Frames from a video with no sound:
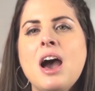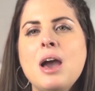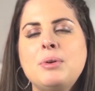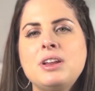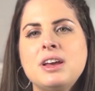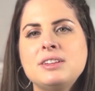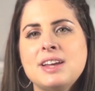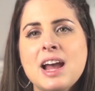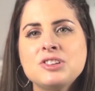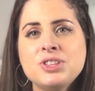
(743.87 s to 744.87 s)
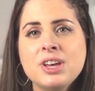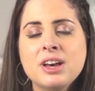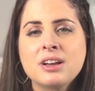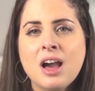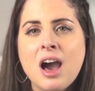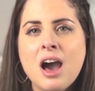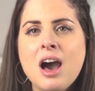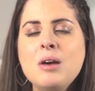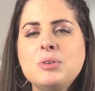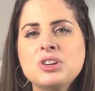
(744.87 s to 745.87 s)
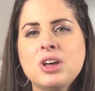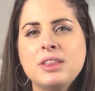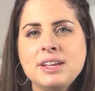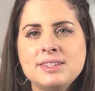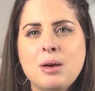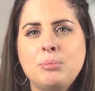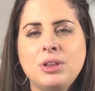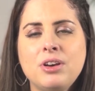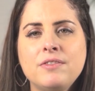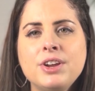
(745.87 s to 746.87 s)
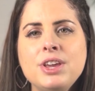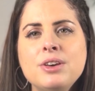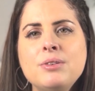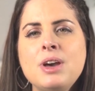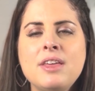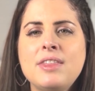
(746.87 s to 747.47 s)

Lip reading: I would attach the Haka, which I'll link down below for you.